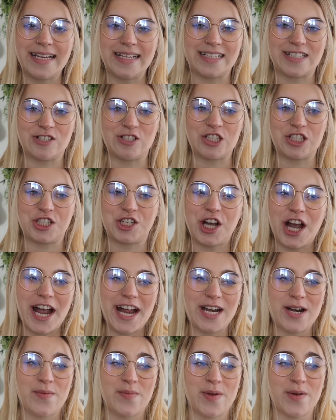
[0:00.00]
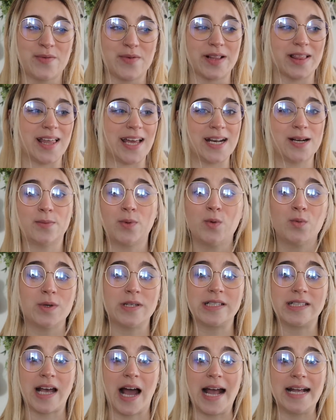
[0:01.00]
It's just trying to be relatable
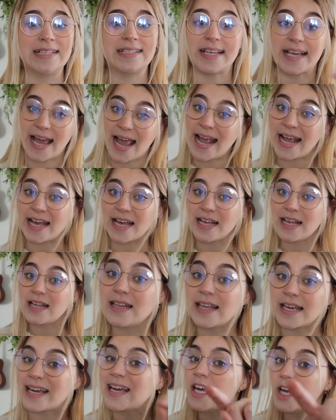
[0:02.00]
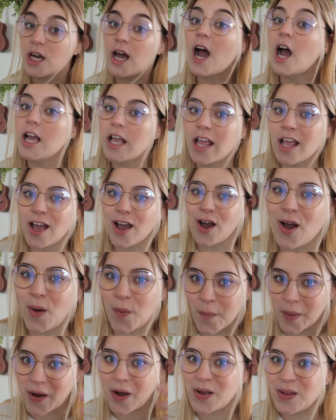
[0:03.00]
with signs like, hey, like,
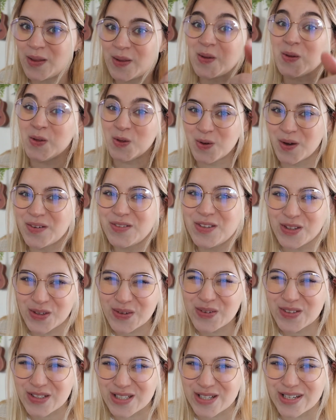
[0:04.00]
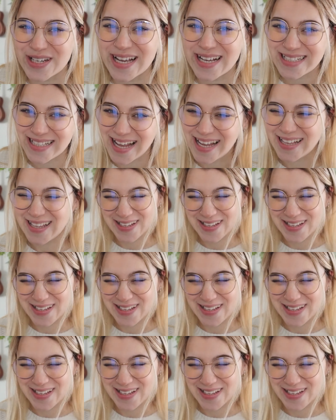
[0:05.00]
oh my god, like you have a zodiac sign?